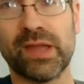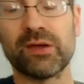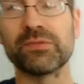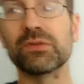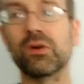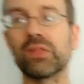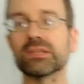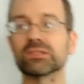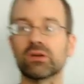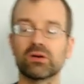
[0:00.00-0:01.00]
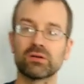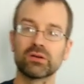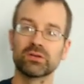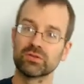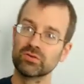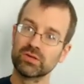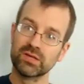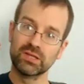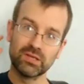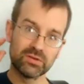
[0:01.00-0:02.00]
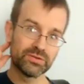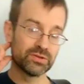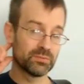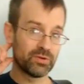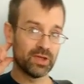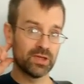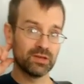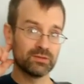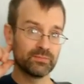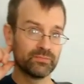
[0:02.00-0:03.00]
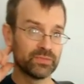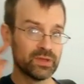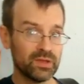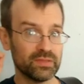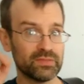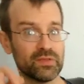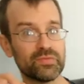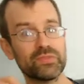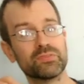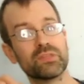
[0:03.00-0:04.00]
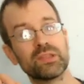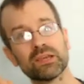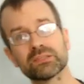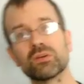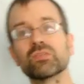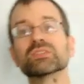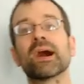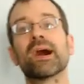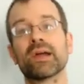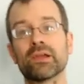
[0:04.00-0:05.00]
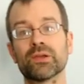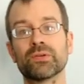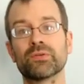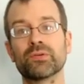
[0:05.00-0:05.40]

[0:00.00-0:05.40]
Now, if you know that song, you can hear in your brain that the next note is higher.